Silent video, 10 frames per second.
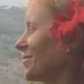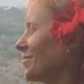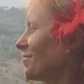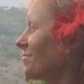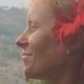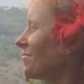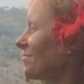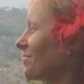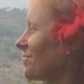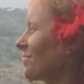
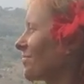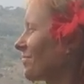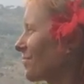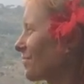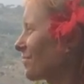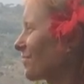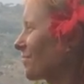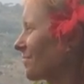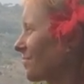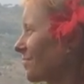
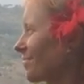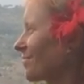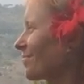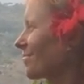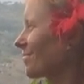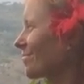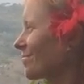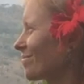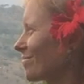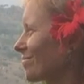
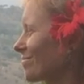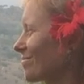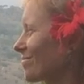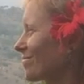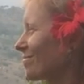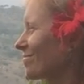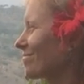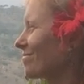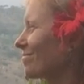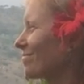
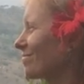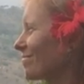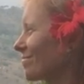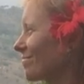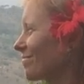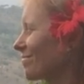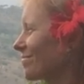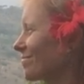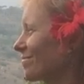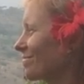
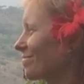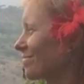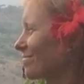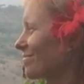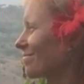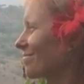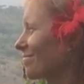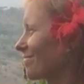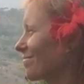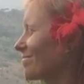
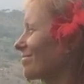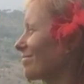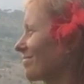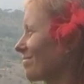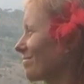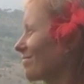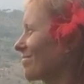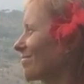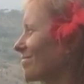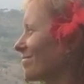
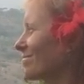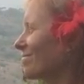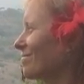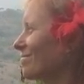This person isn't speaking.